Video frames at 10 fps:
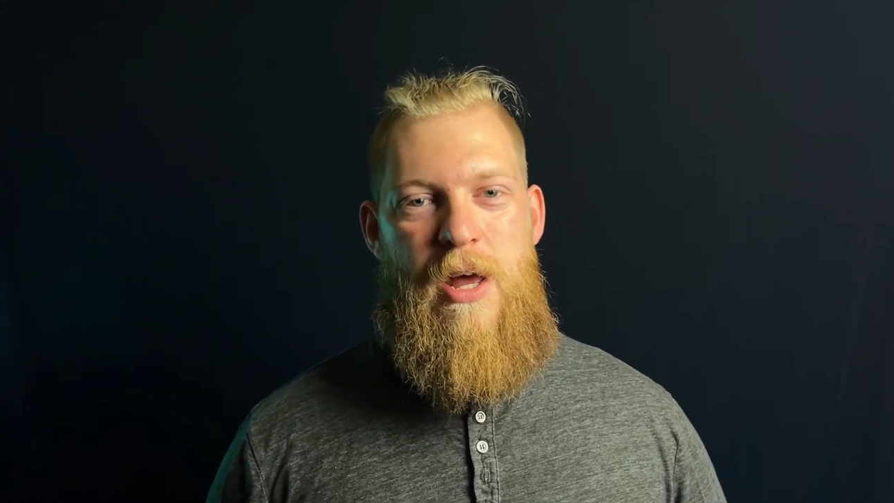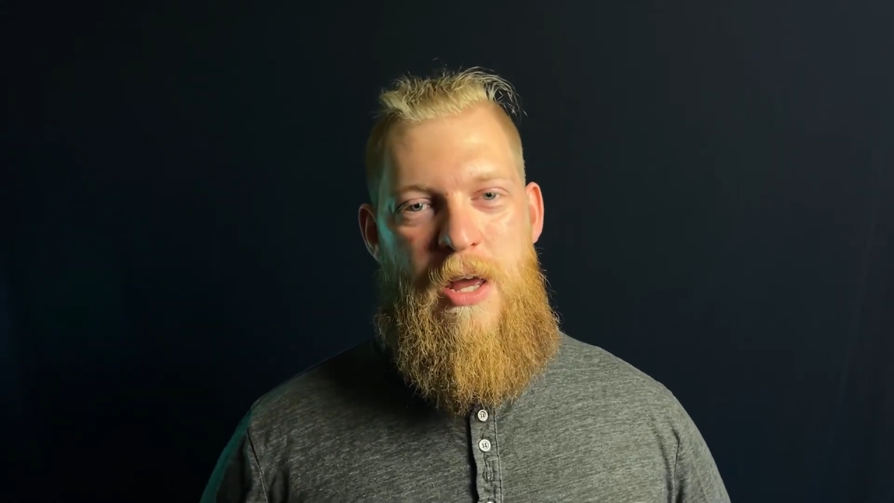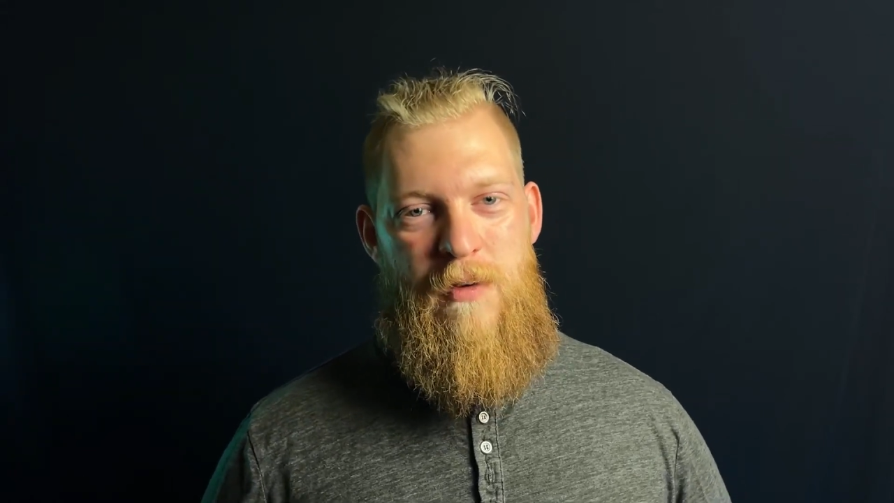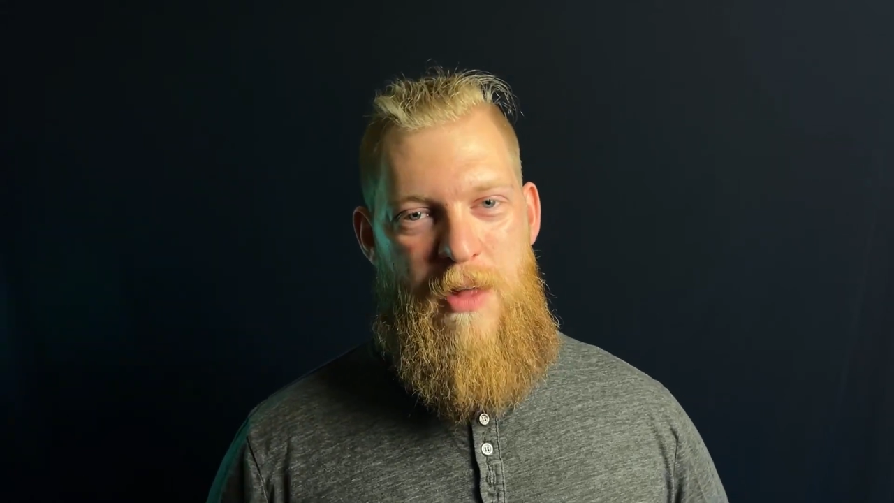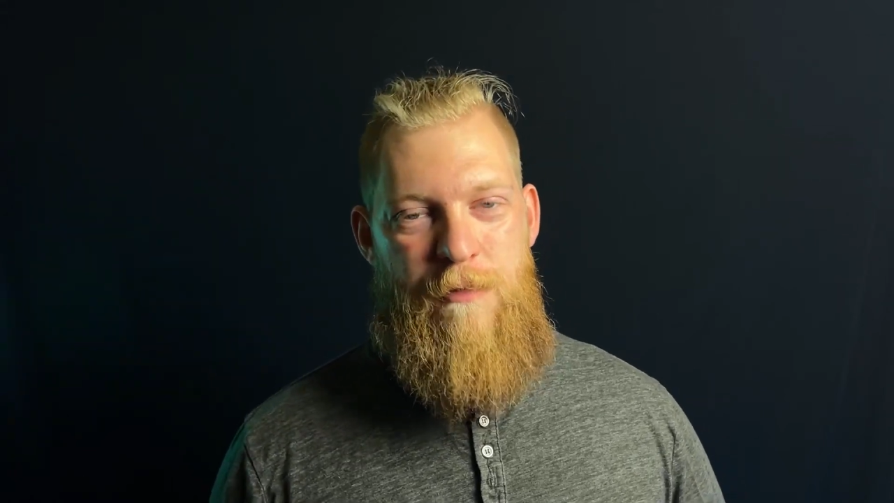
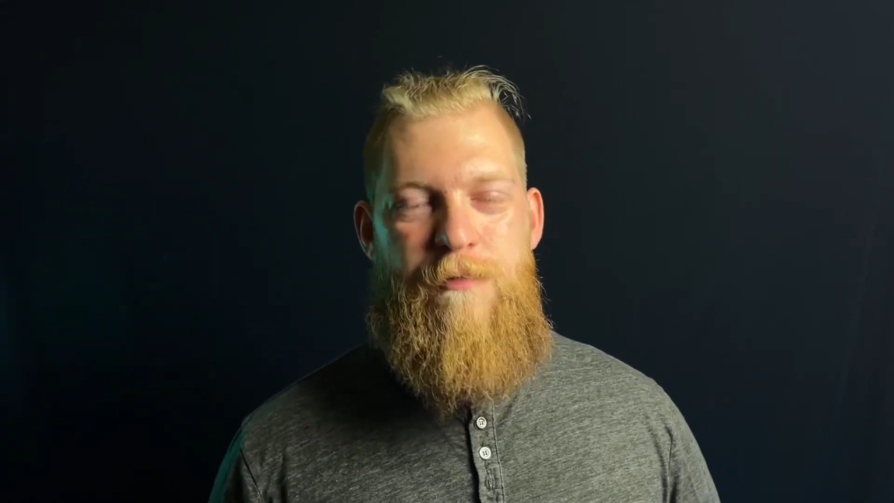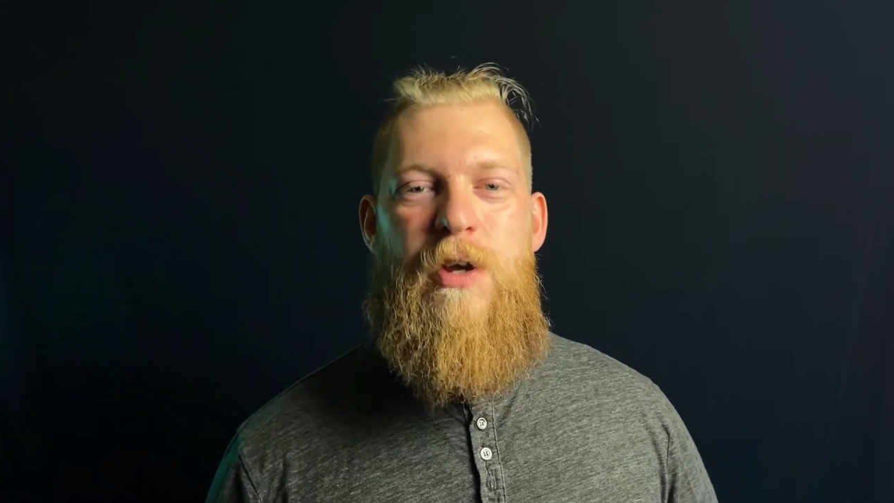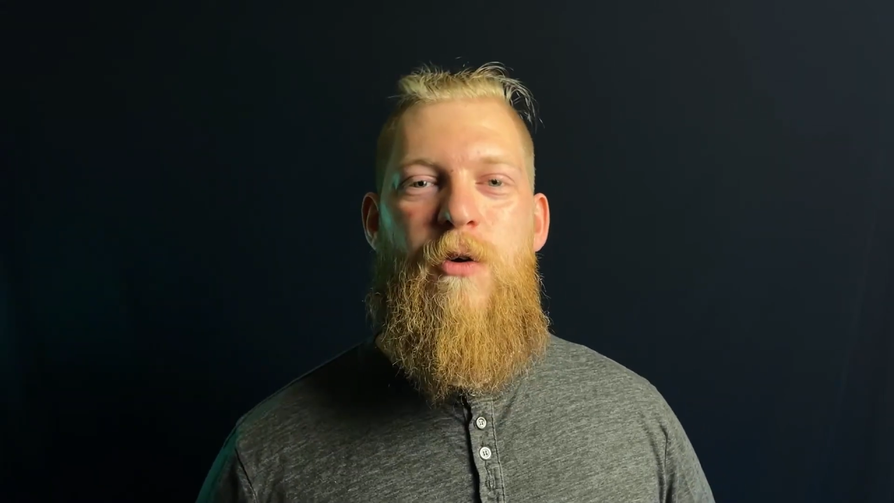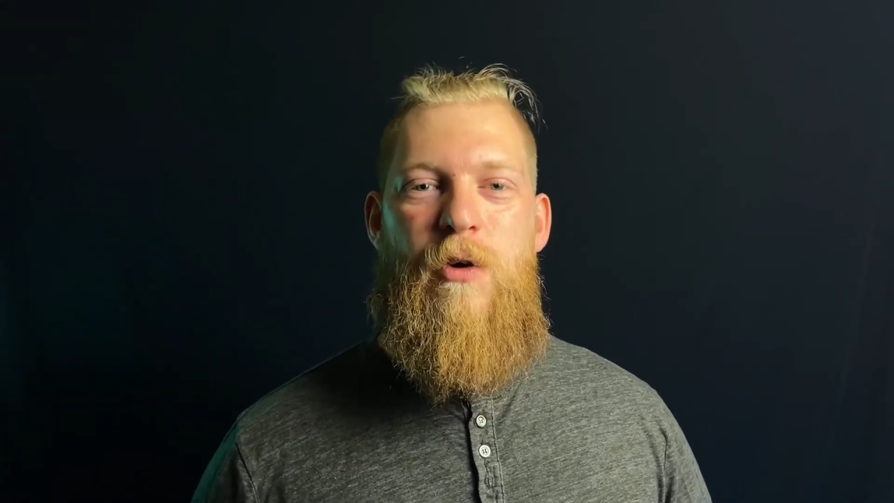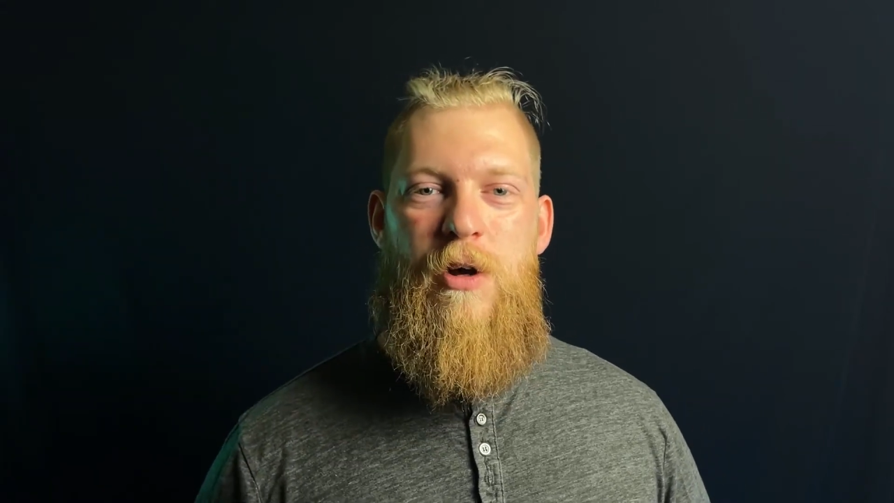If they
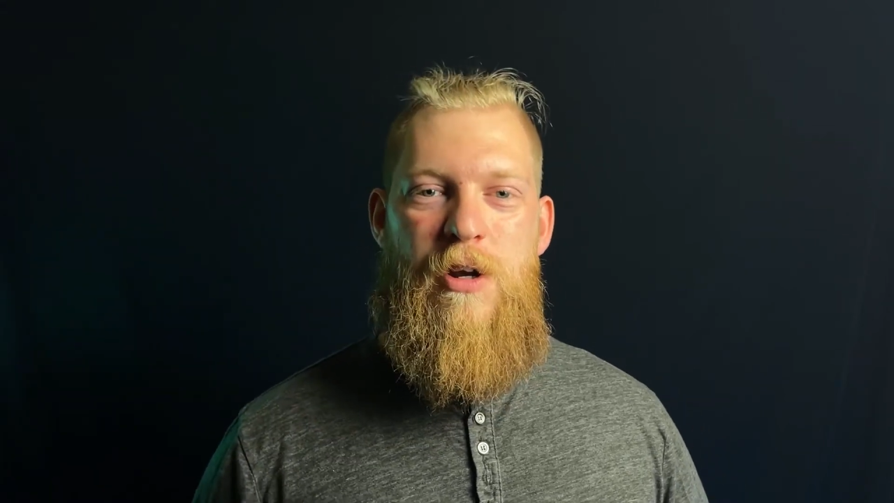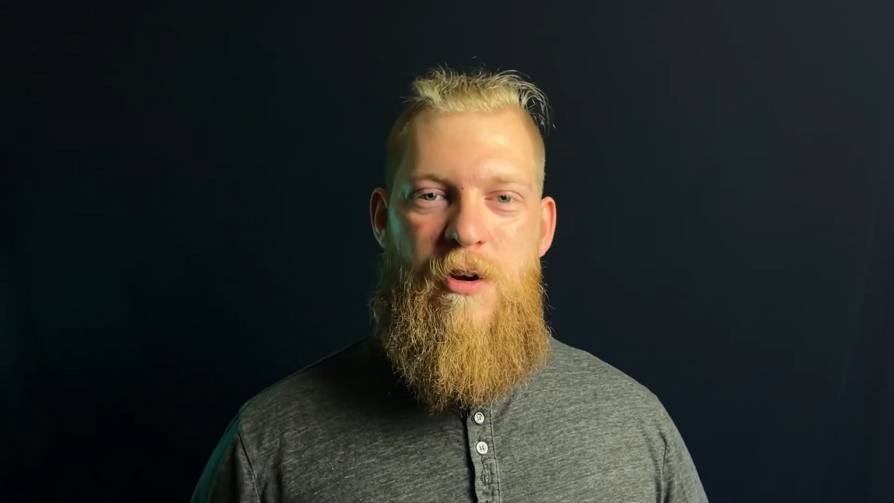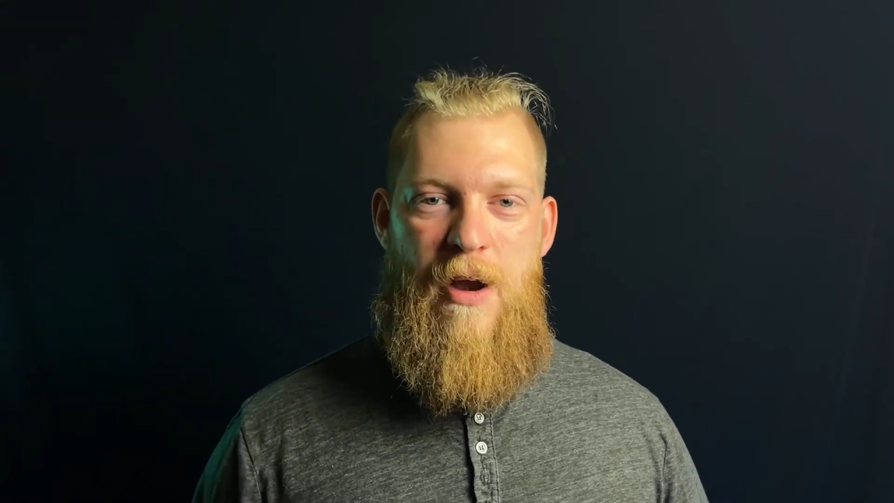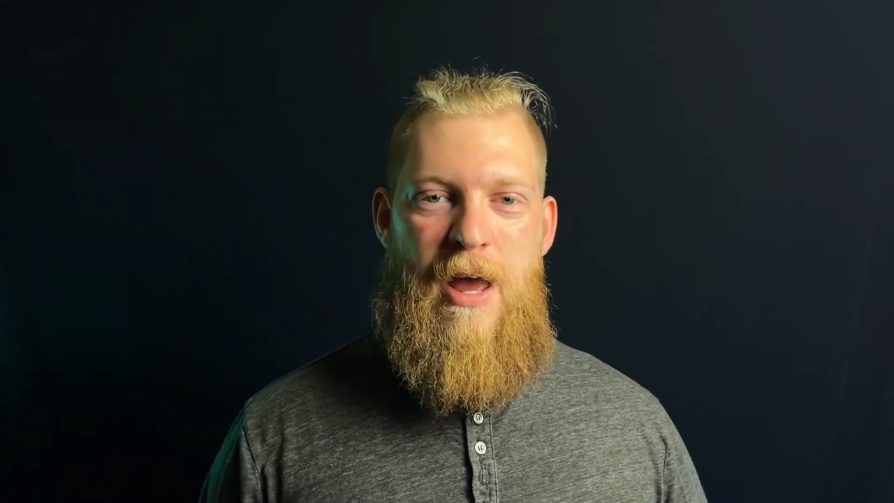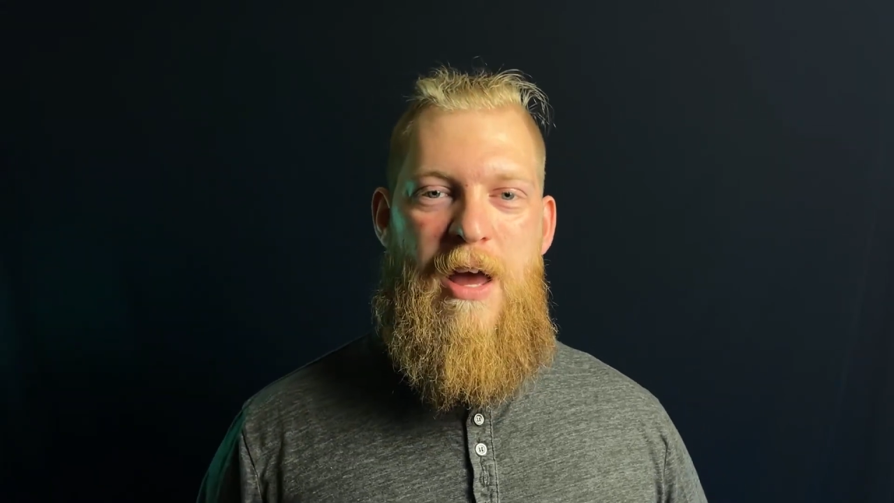feel good in
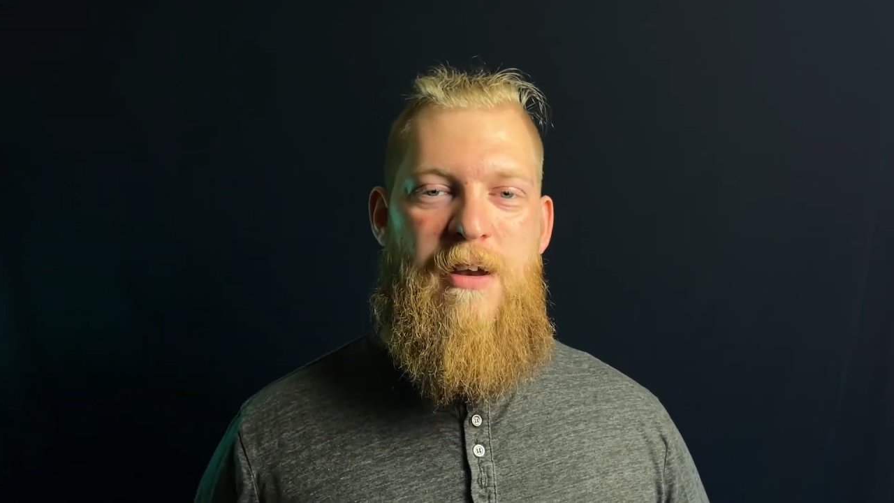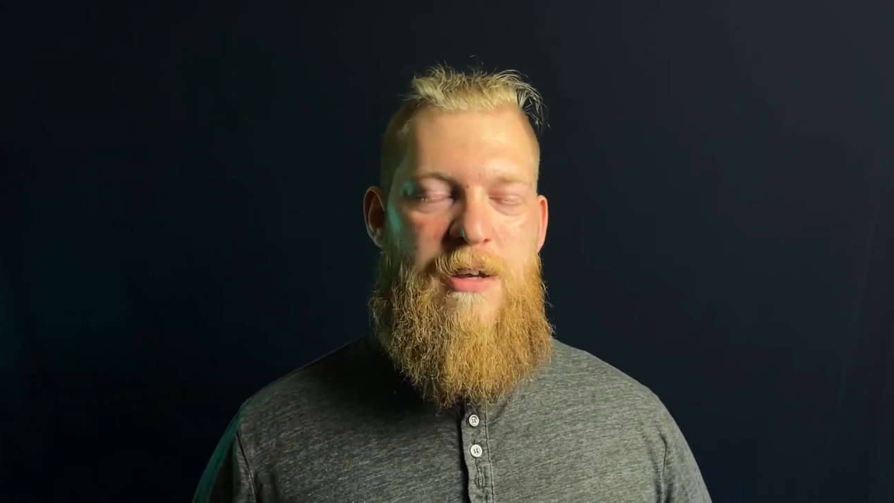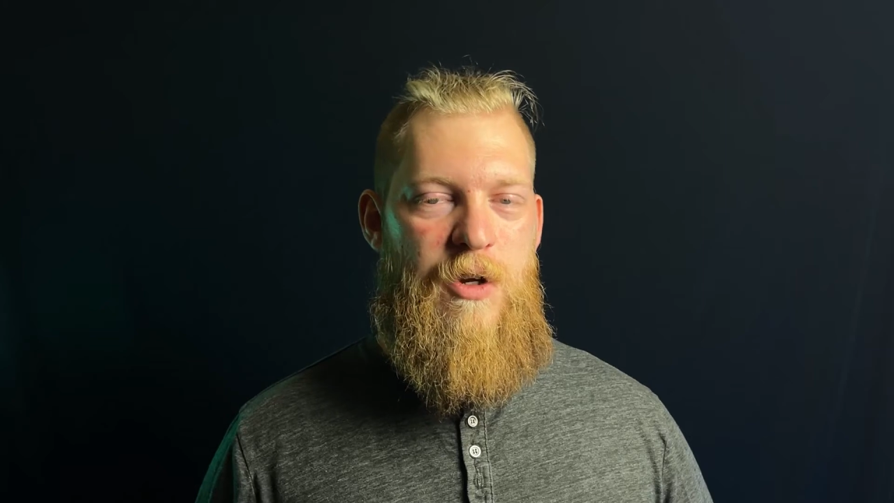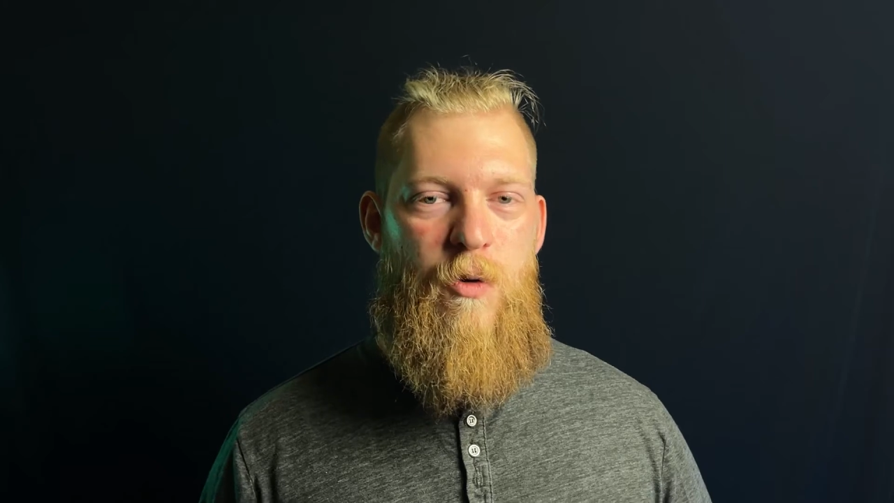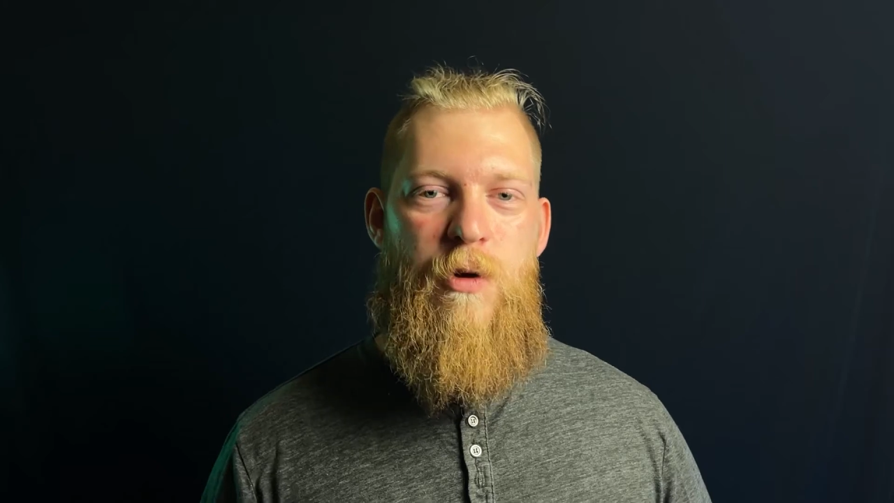your hand
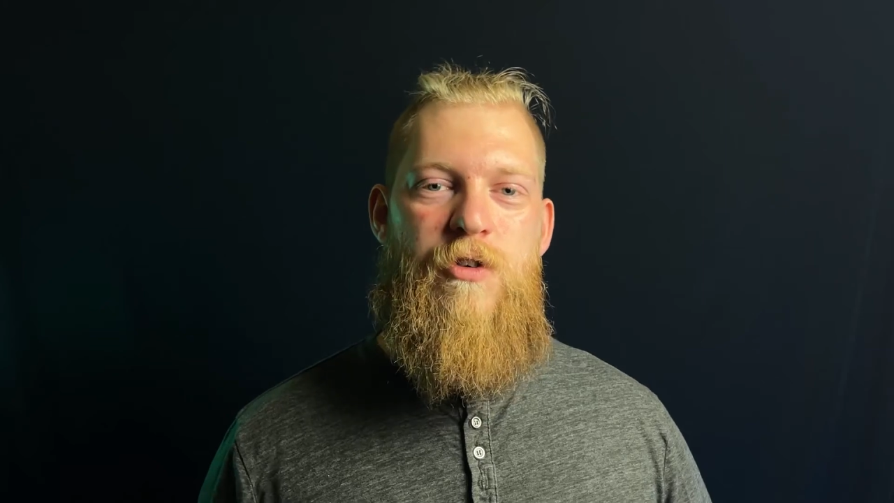and you